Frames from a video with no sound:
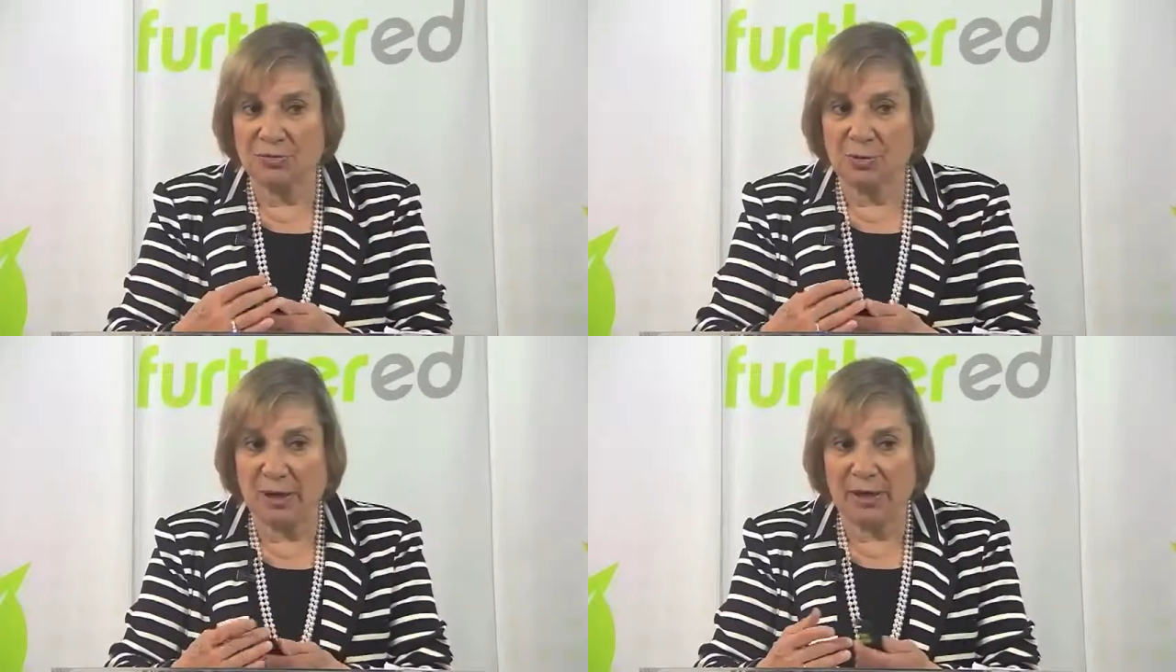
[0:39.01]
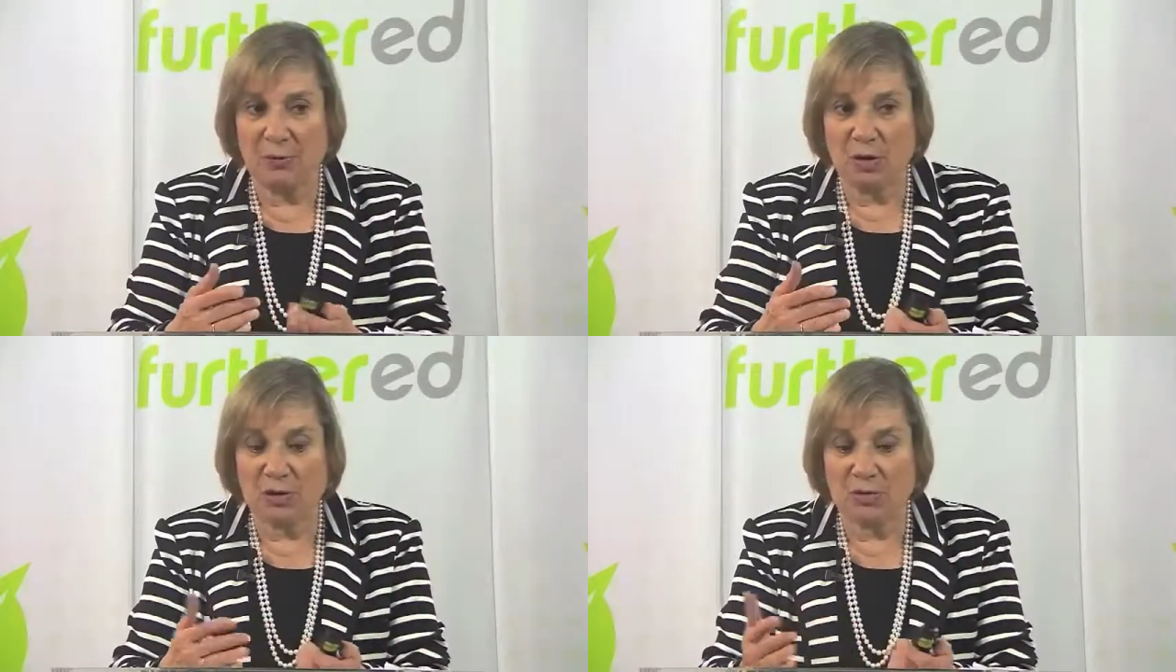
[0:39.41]
the way in
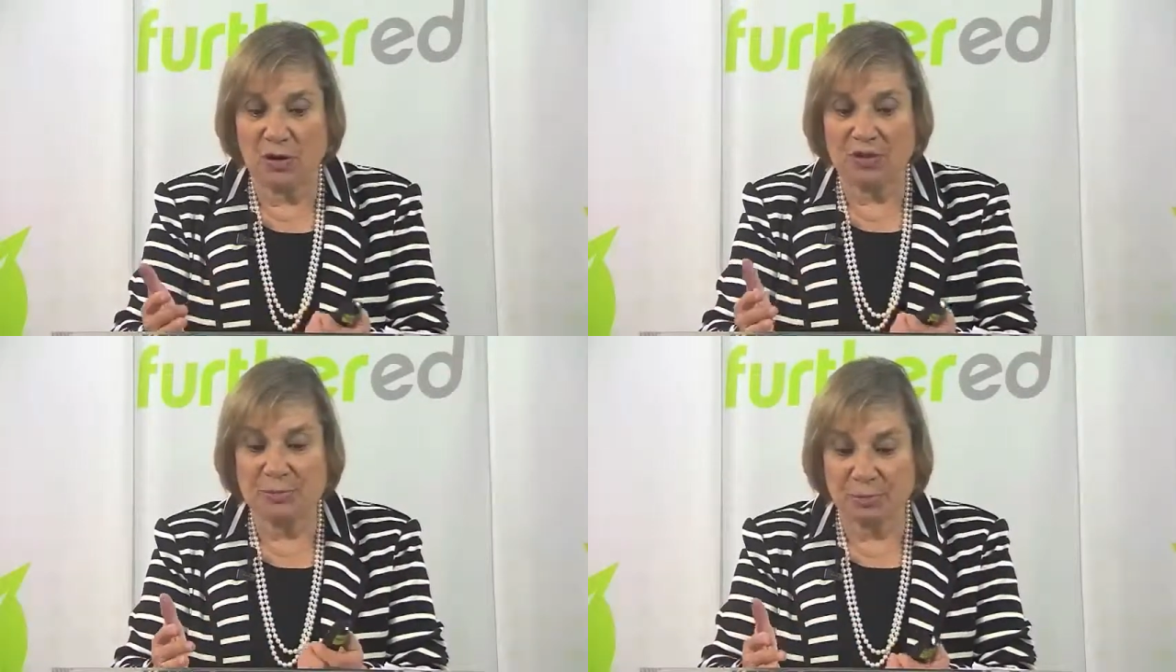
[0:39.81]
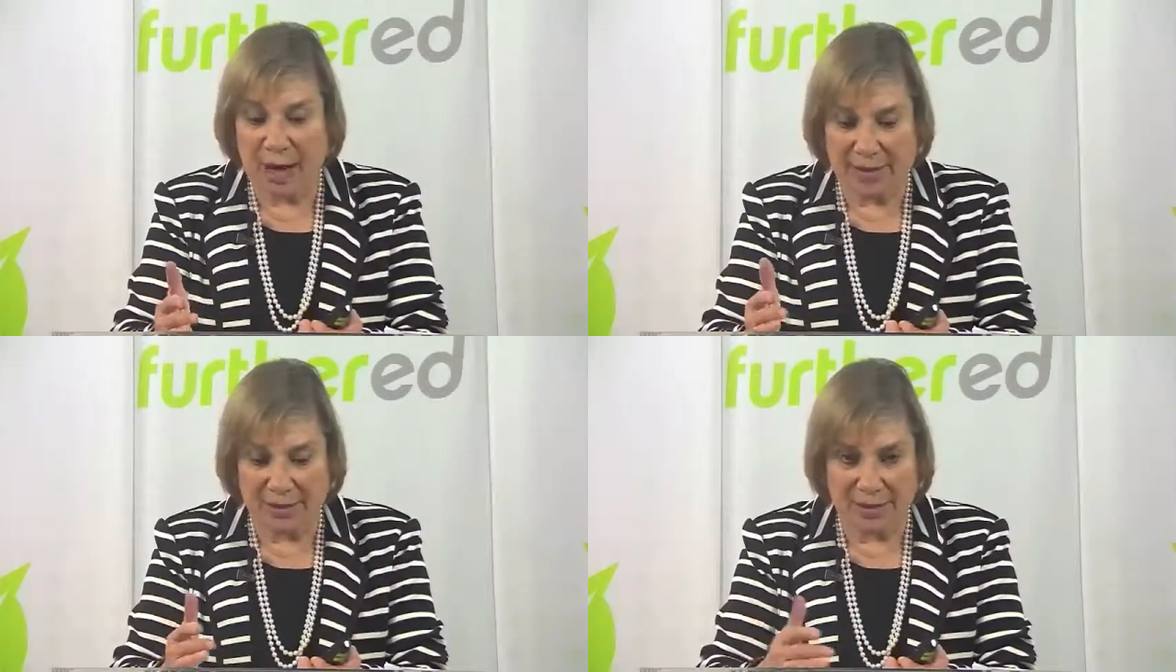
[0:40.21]
which law is
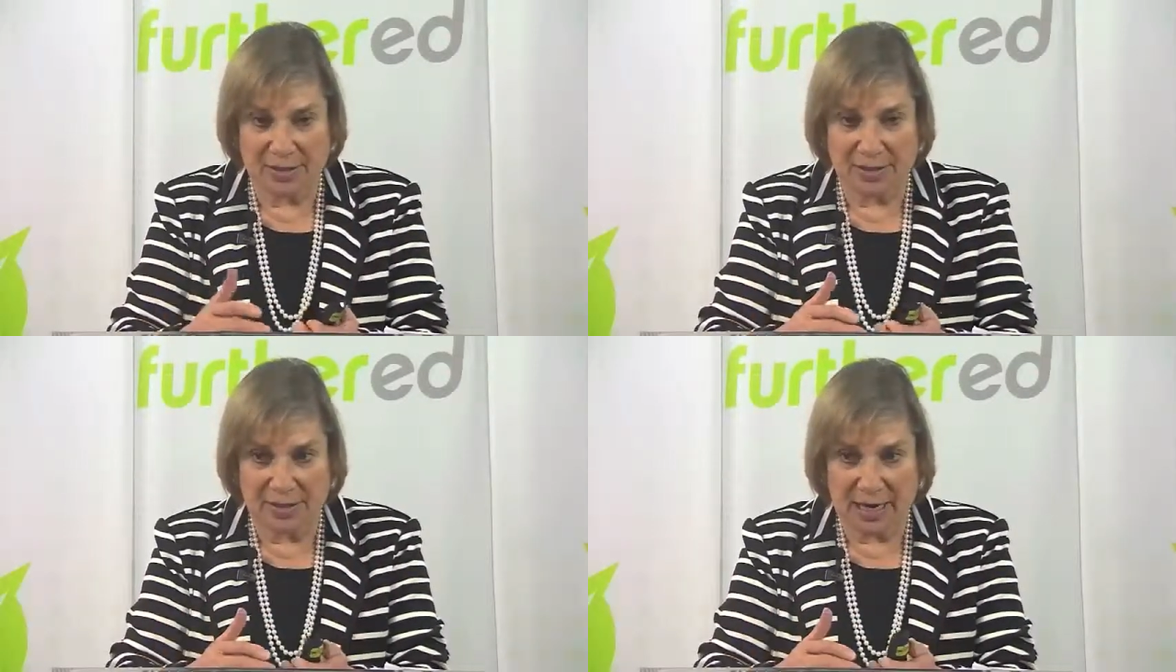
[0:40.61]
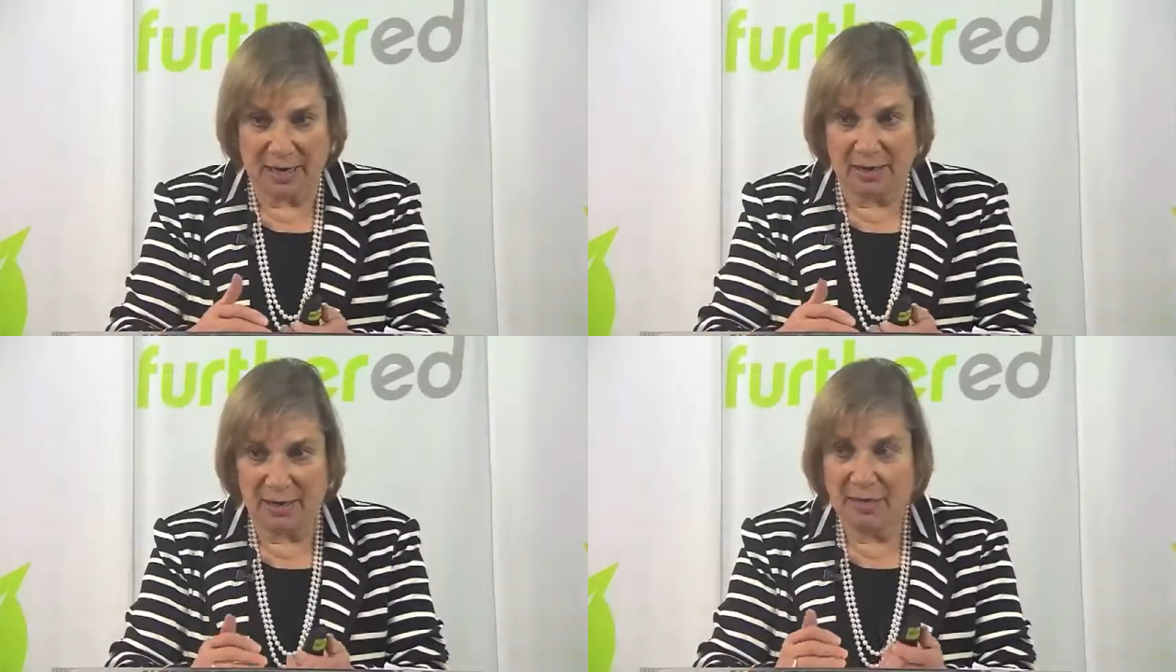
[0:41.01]
practiced
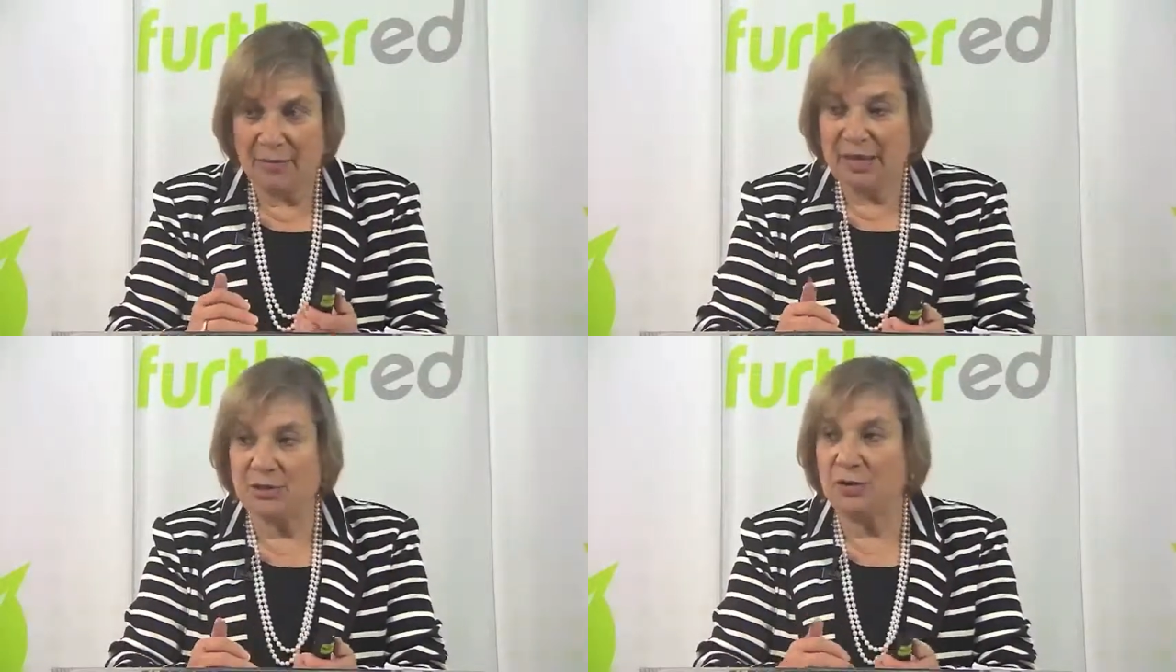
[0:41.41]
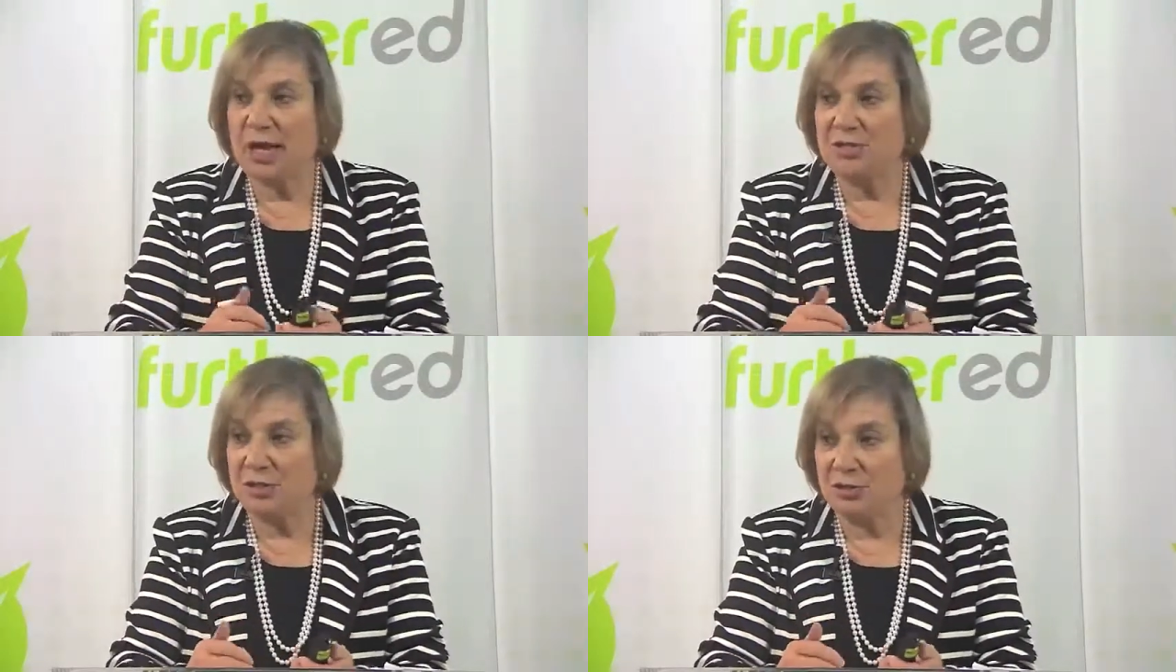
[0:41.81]
today that
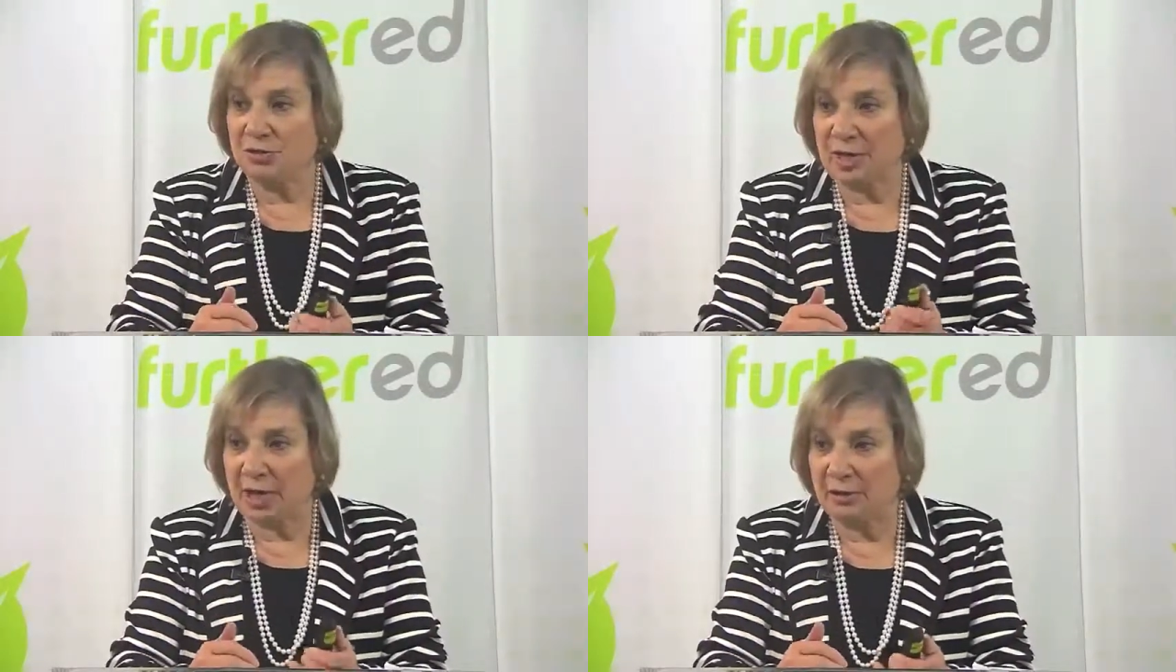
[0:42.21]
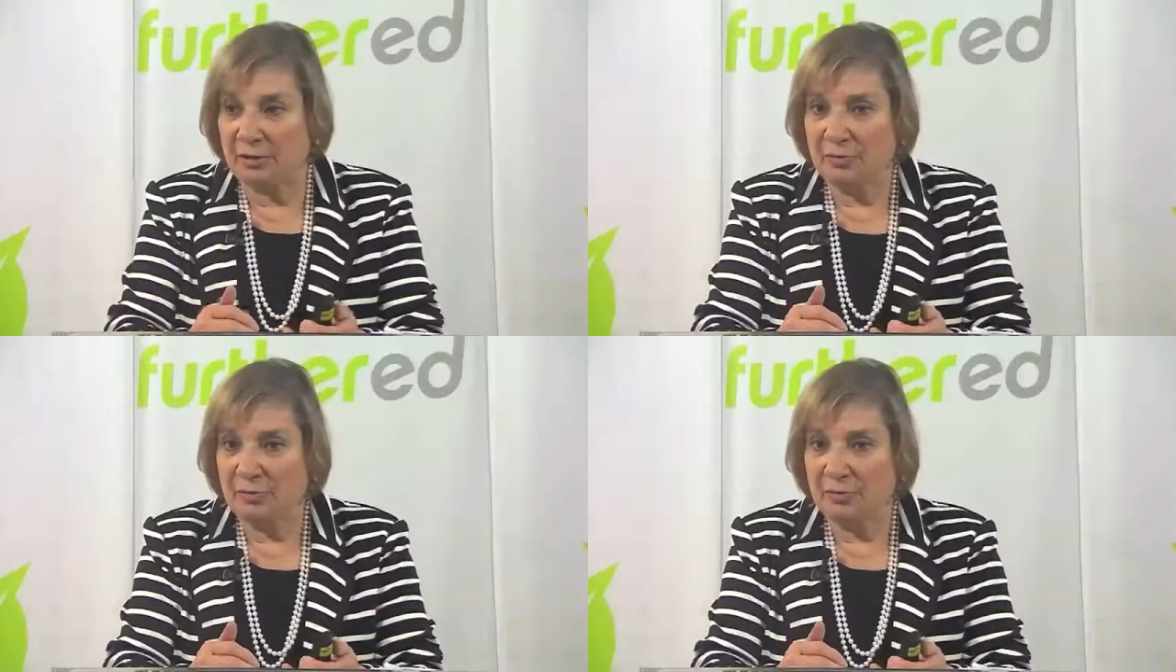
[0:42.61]
tries to do that.